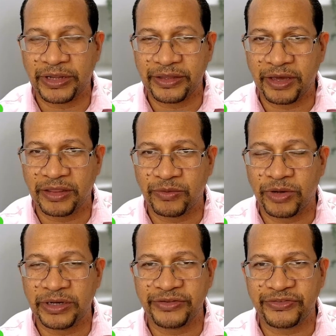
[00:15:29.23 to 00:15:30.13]
the other
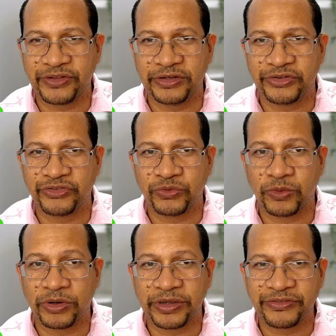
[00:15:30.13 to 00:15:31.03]
one, it still doesn't
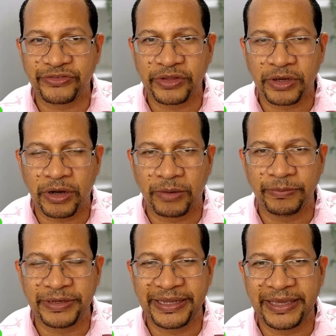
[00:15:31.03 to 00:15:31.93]
work. It's the
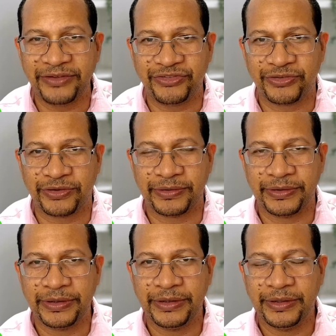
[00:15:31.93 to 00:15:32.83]
combination
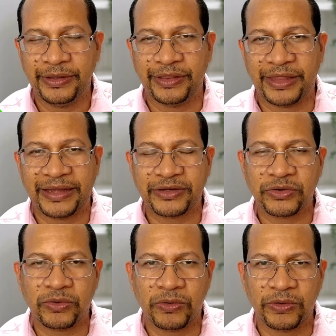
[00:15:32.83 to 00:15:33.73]
that
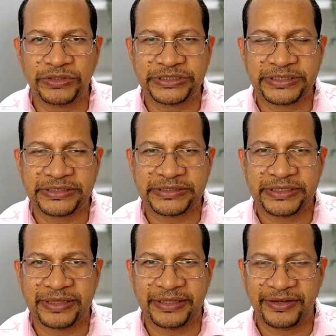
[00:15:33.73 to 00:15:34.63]
causes
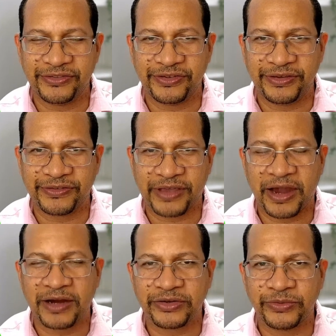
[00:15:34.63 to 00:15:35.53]
the disease
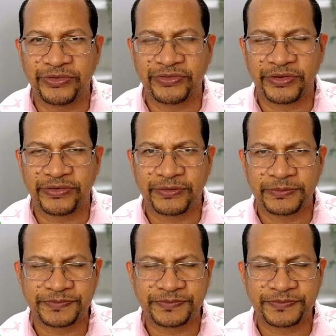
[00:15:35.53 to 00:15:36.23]
characteristics.